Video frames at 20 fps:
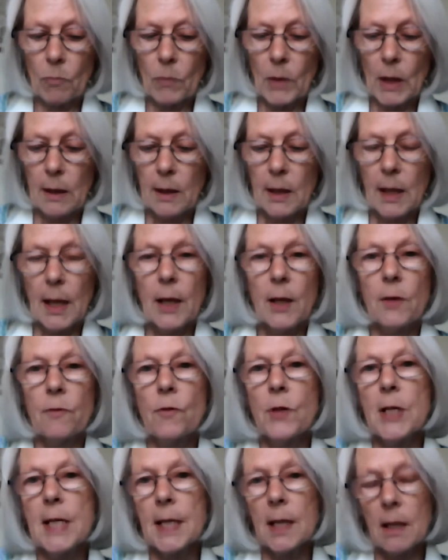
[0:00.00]
And
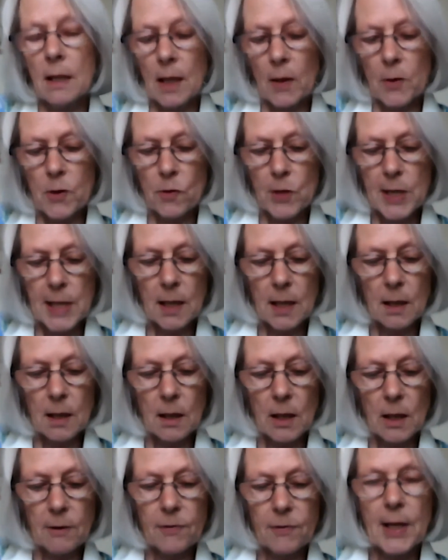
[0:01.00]
I was reading
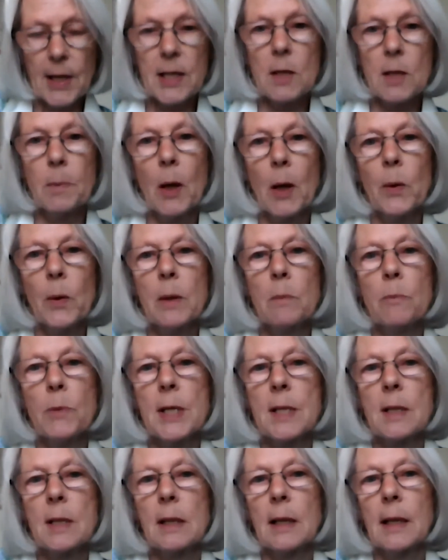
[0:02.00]
a friend's poem
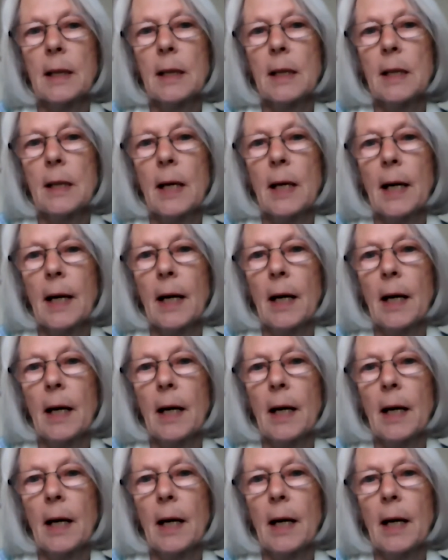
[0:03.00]
recently,